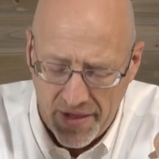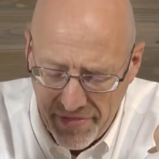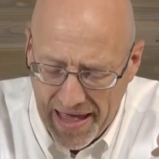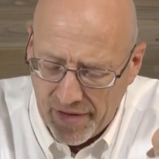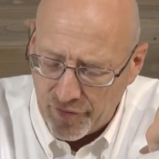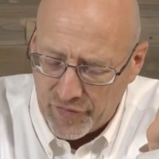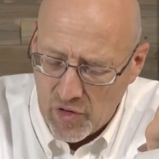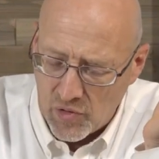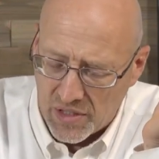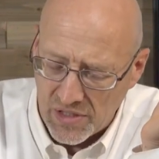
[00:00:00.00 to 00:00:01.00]
and that
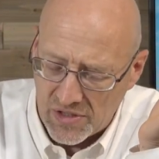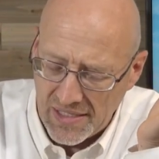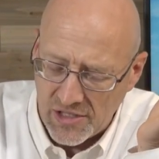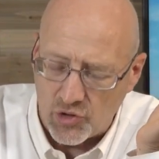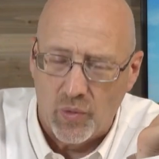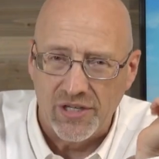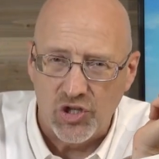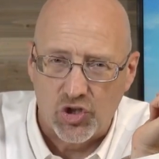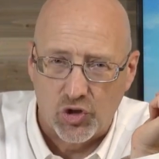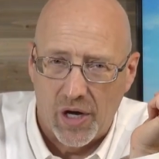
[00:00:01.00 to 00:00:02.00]
focus is going
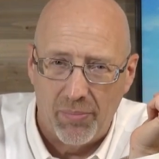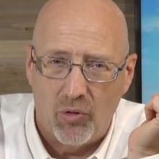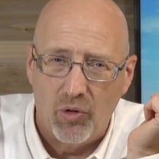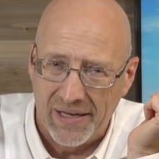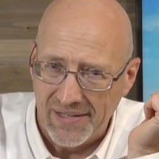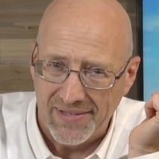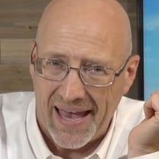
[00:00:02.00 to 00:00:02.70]
to trouble his